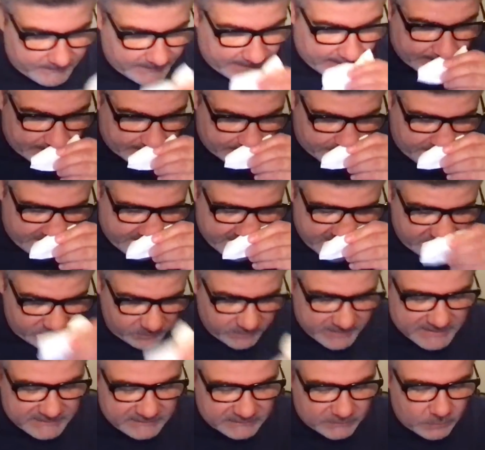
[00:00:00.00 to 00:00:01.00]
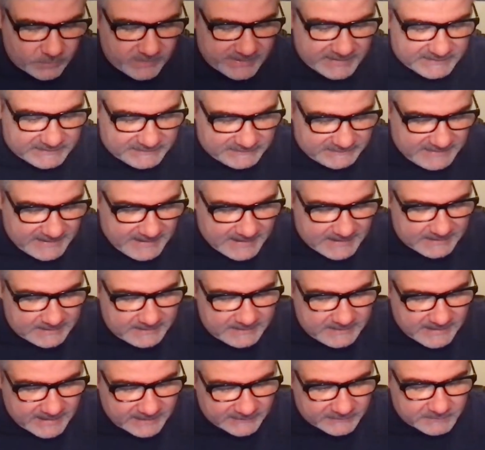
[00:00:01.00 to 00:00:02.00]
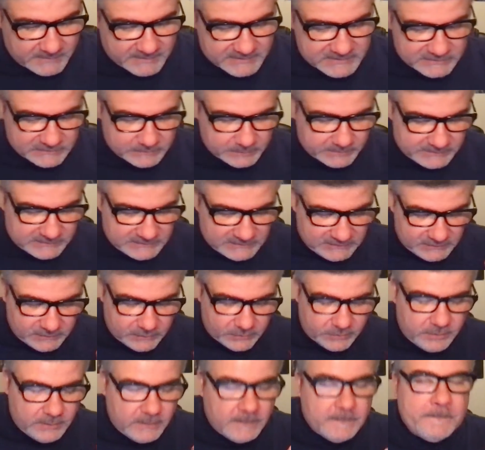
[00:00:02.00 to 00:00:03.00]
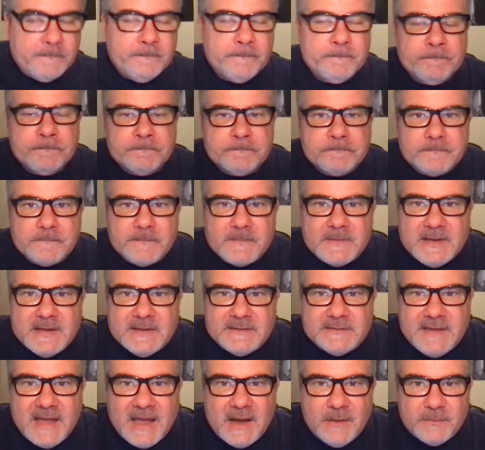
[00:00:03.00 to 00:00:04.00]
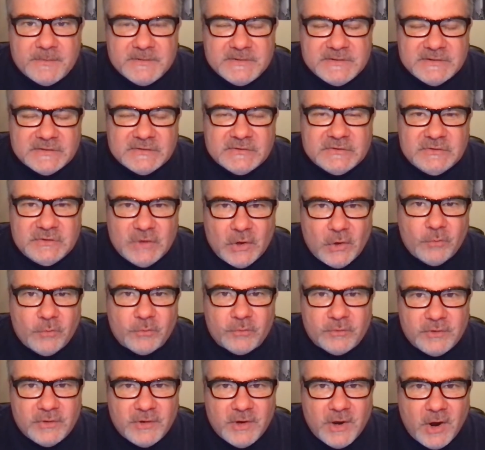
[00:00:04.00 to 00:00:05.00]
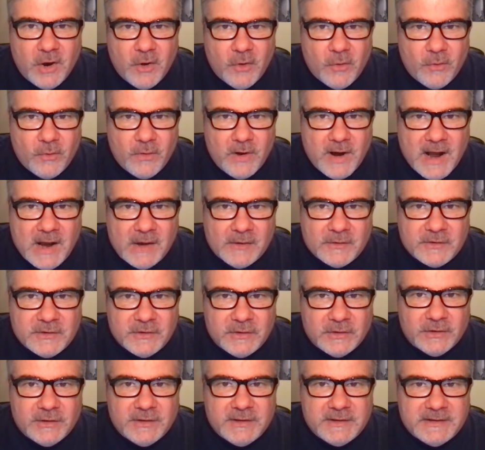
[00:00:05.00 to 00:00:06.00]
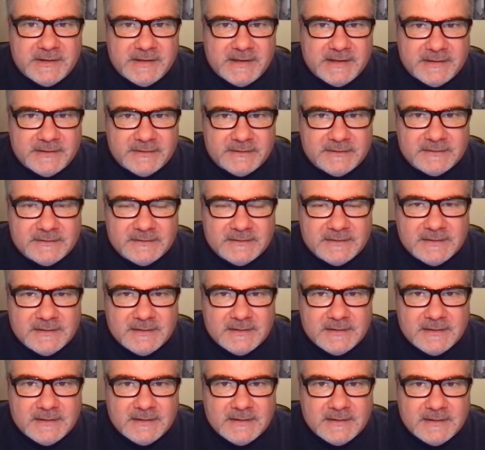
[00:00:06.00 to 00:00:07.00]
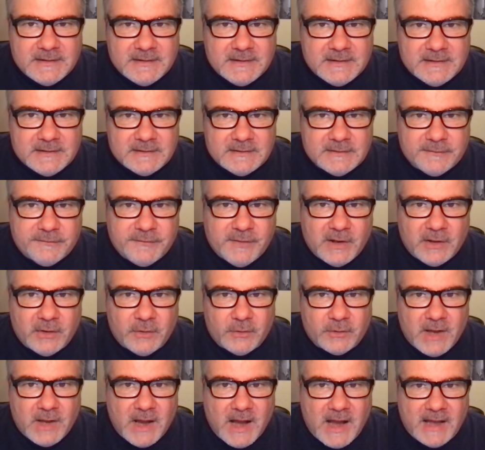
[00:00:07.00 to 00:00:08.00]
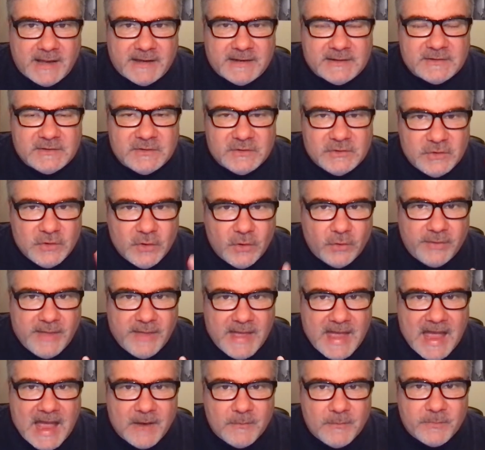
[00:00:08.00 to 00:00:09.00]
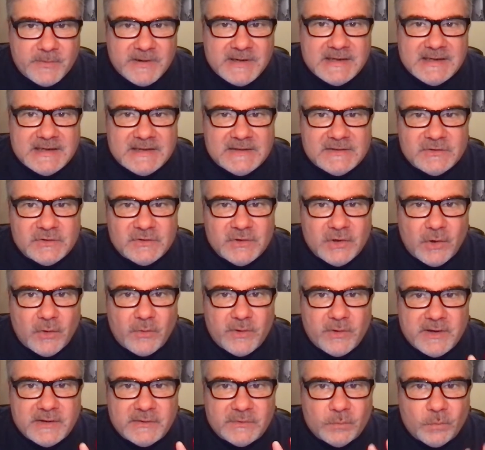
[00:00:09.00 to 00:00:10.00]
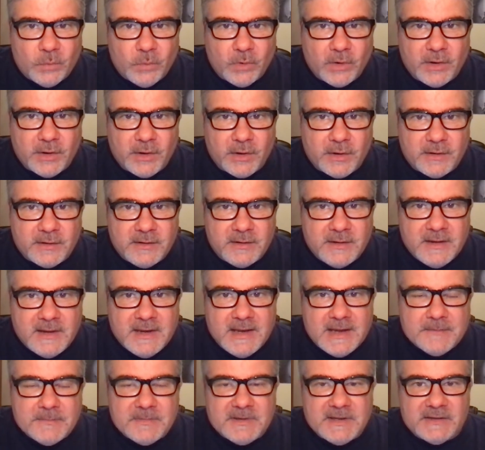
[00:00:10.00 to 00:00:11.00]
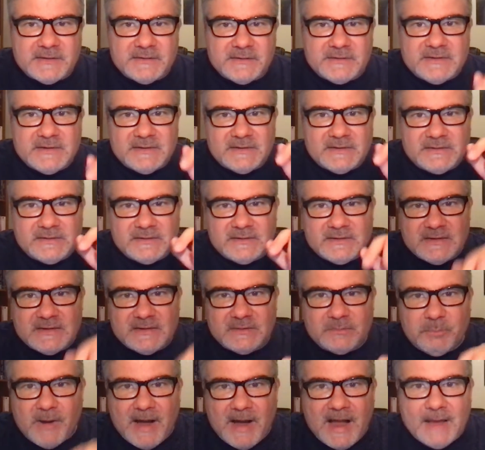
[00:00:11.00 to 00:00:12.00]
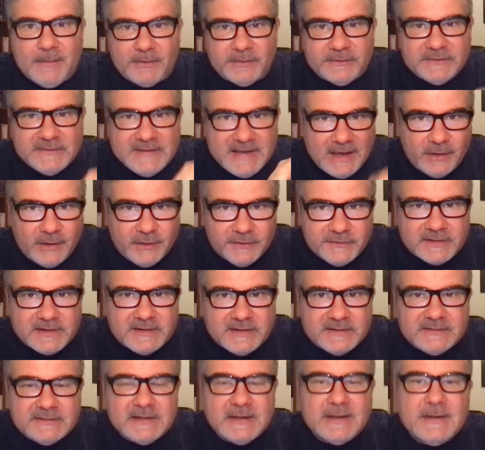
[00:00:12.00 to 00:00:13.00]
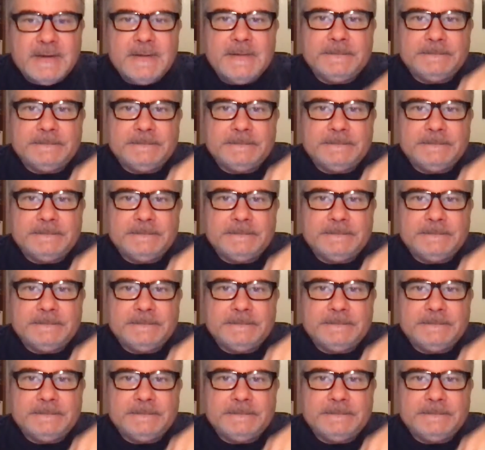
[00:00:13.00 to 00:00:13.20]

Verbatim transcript: And the main reason we sin as much as we do is that we just don't know how good it is to follow God. And to know that, we need to know his word because this this Bible tells us